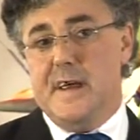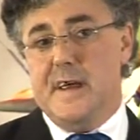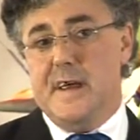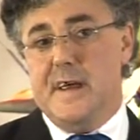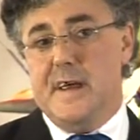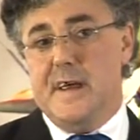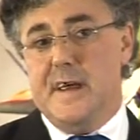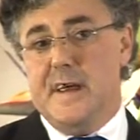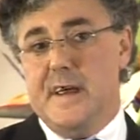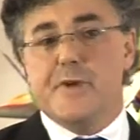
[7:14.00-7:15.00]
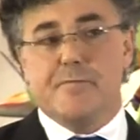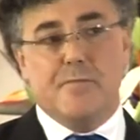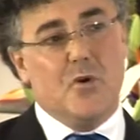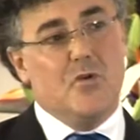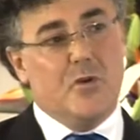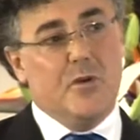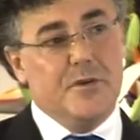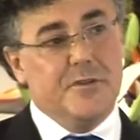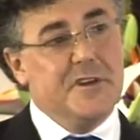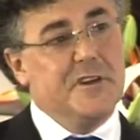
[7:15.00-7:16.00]
Adding a little bit more
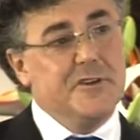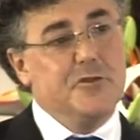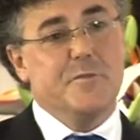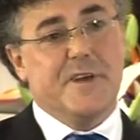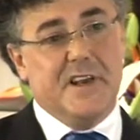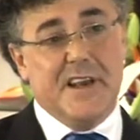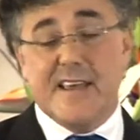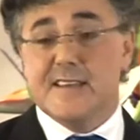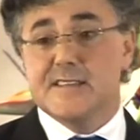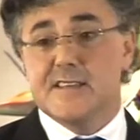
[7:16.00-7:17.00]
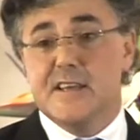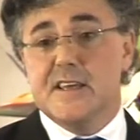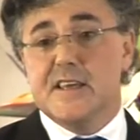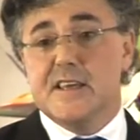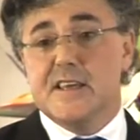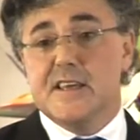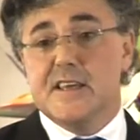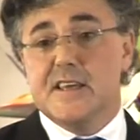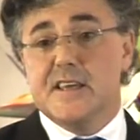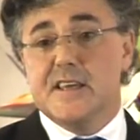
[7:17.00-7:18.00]
than a little bit less gives
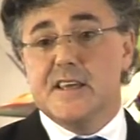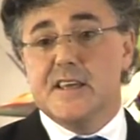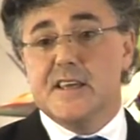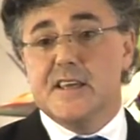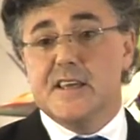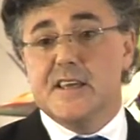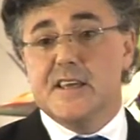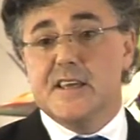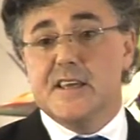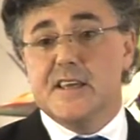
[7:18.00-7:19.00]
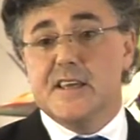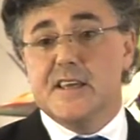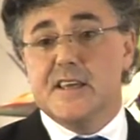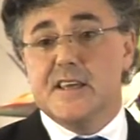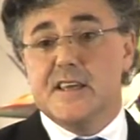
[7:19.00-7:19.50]
you your perfect weight.